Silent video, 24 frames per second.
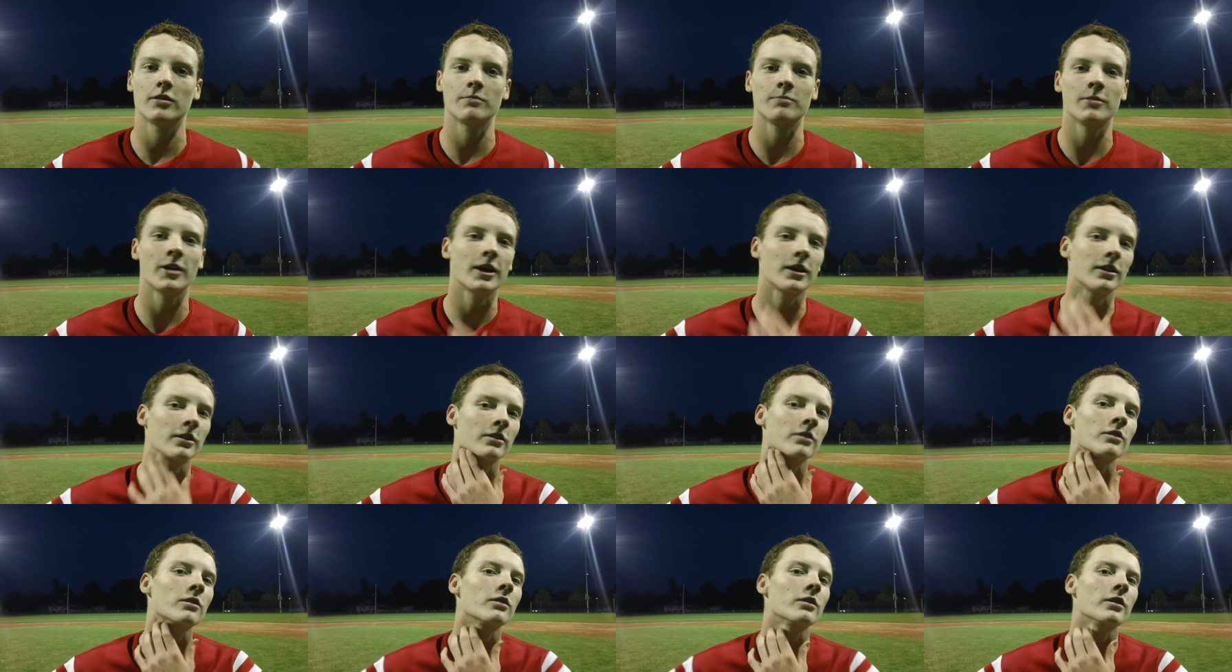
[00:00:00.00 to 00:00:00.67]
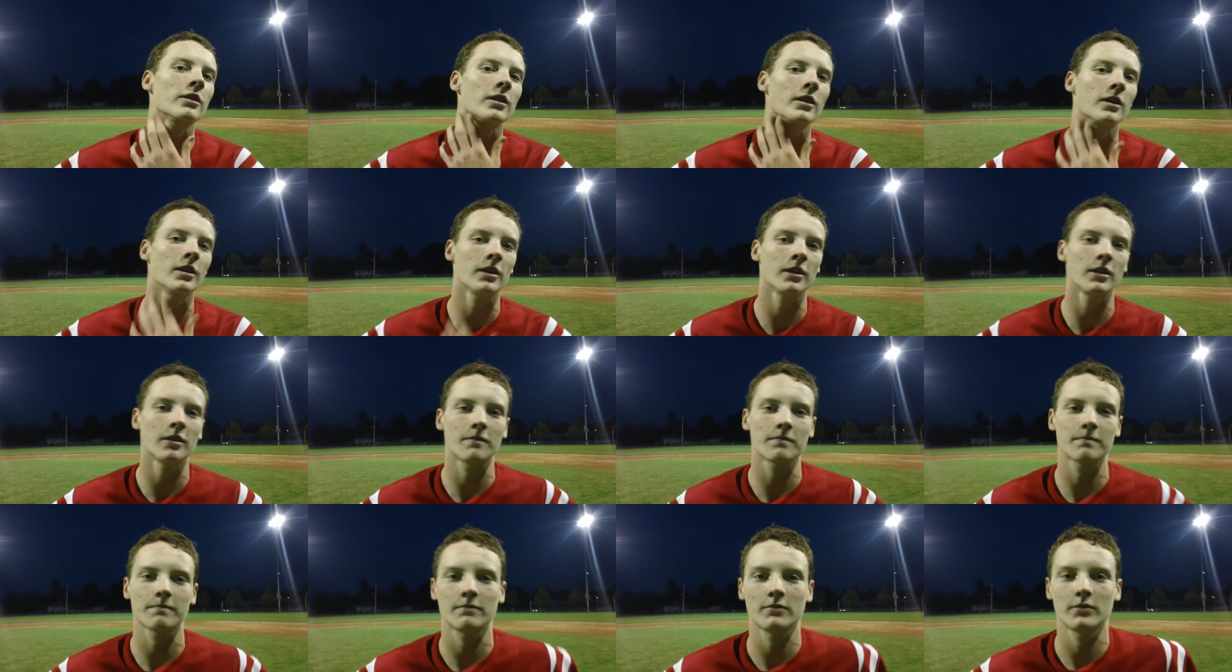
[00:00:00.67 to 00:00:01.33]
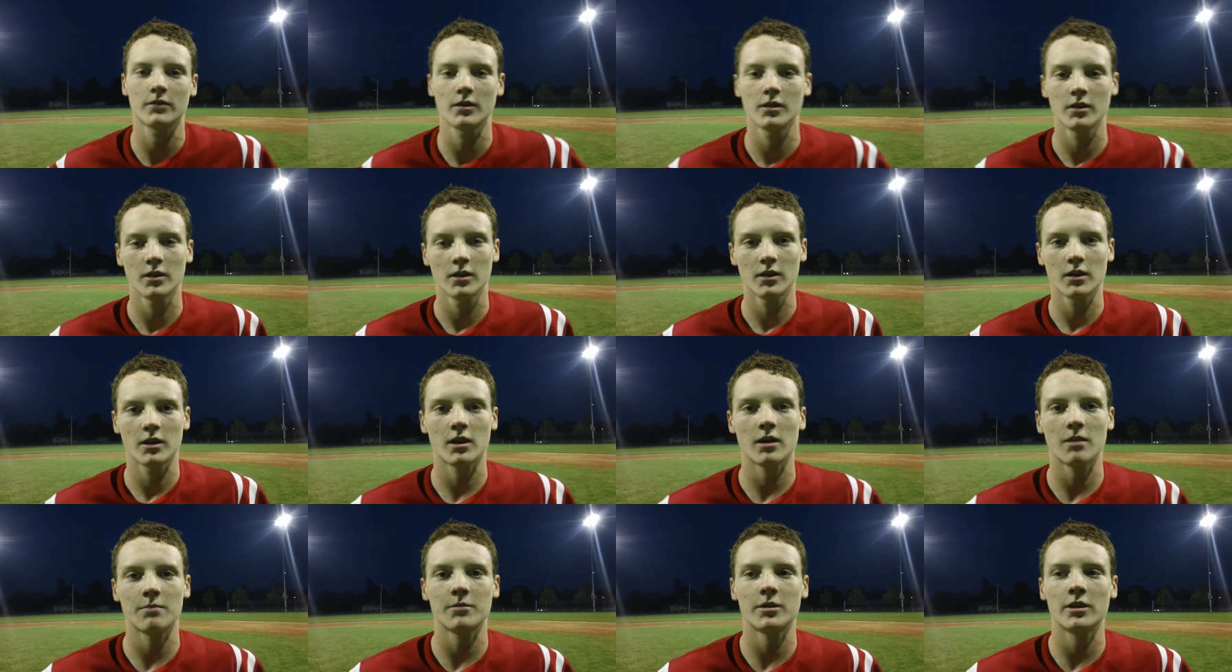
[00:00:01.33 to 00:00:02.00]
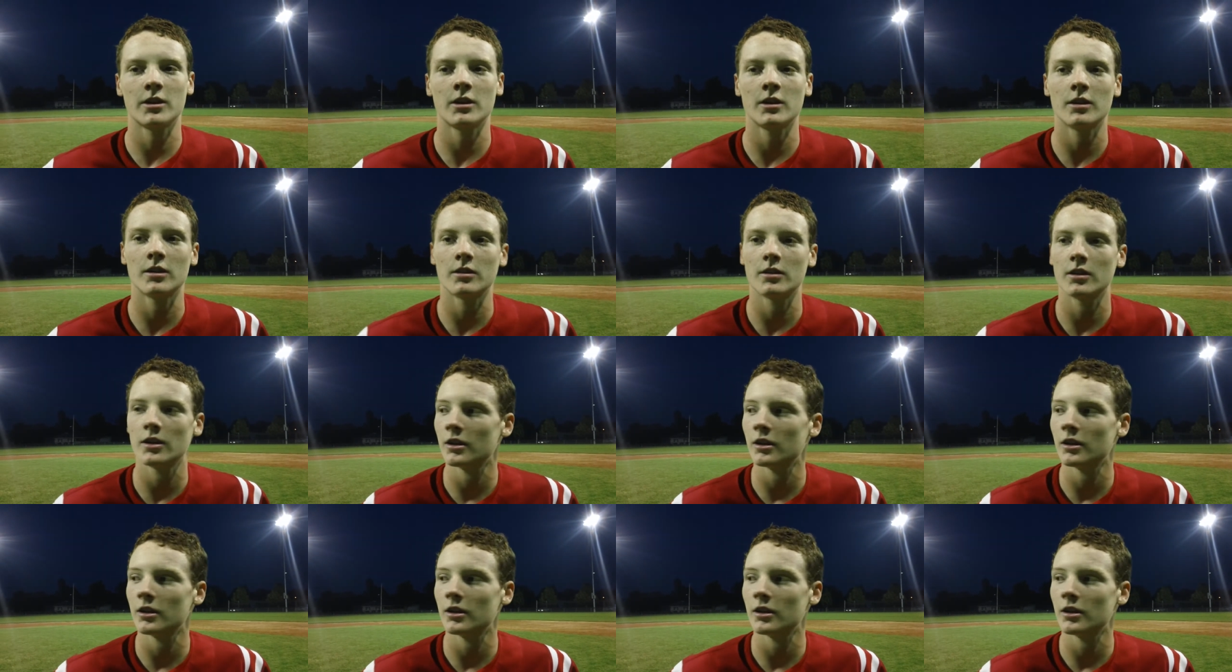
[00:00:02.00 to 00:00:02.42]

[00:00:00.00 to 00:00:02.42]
back in Little League, and coming in